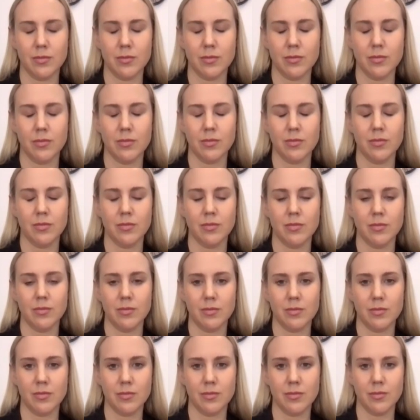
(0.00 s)

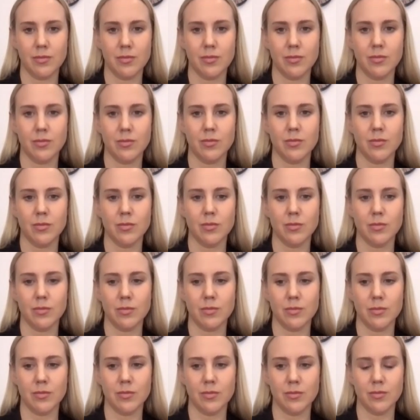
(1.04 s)

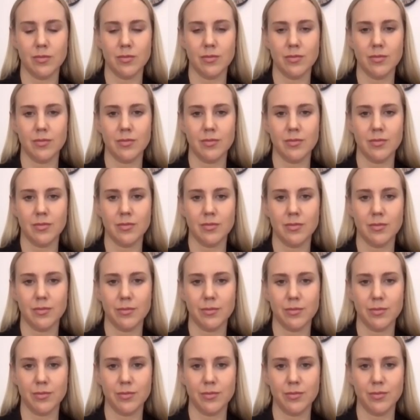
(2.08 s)

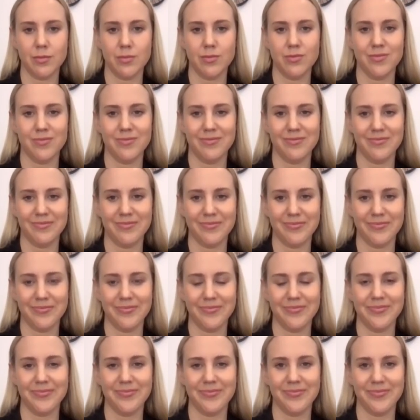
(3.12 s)

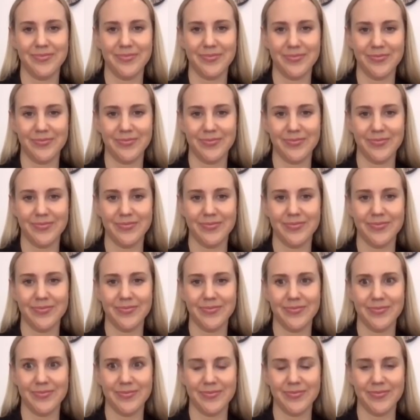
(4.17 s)

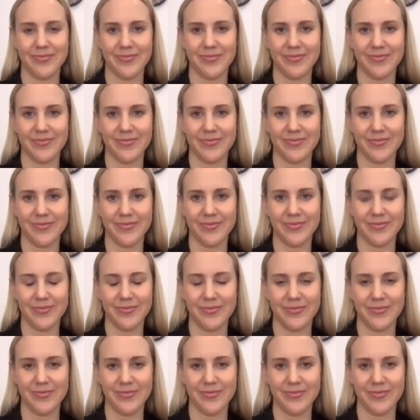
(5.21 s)

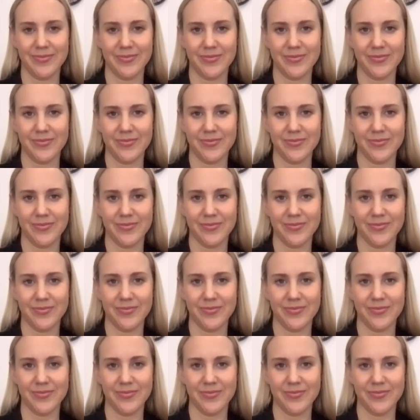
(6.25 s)
No words are spoken by the person on screen.